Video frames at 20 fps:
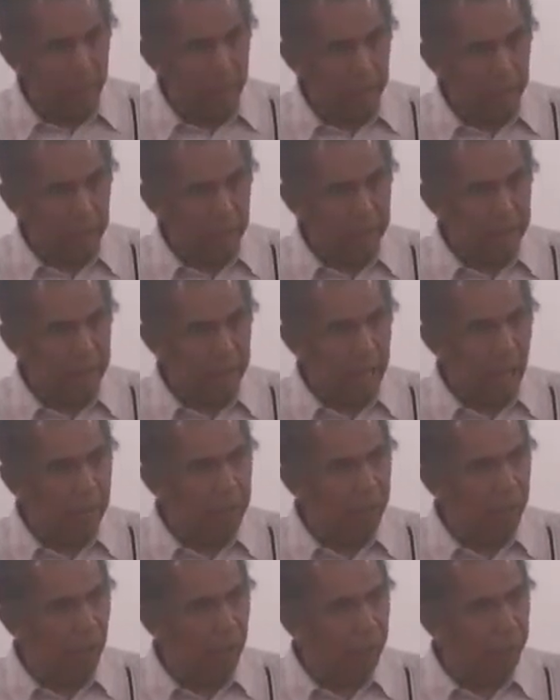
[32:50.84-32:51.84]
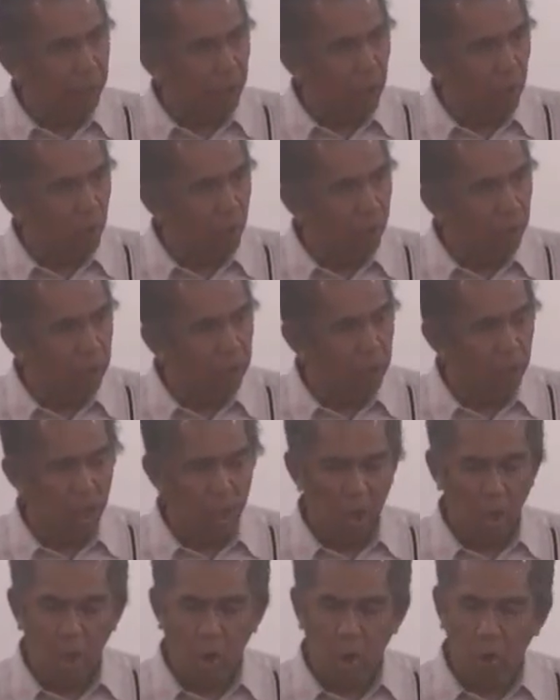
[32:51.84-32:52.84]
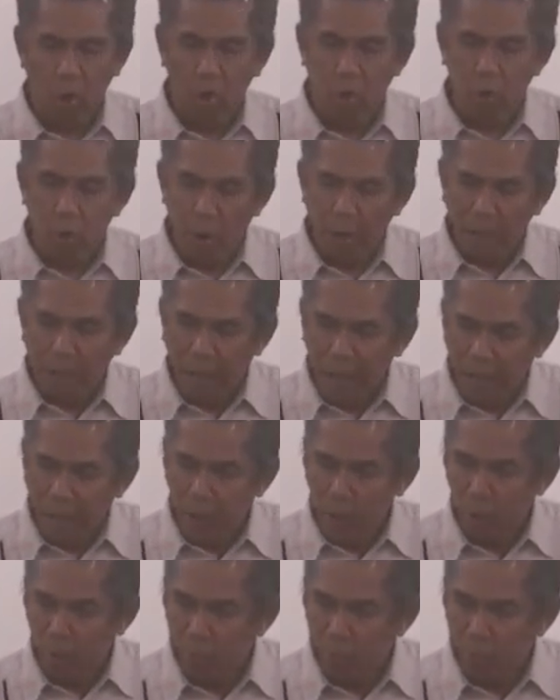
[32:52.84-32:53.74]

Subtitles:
that the coming of the Lord, you and I who